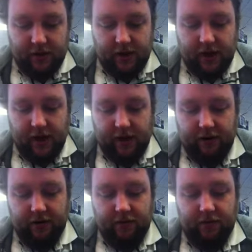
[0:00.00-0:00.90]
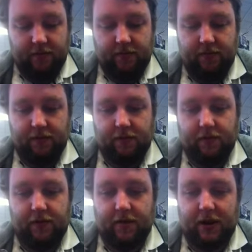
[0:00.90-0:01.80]
and
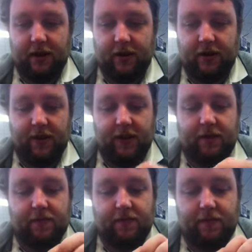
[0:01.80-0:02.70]
fit a magnet in there,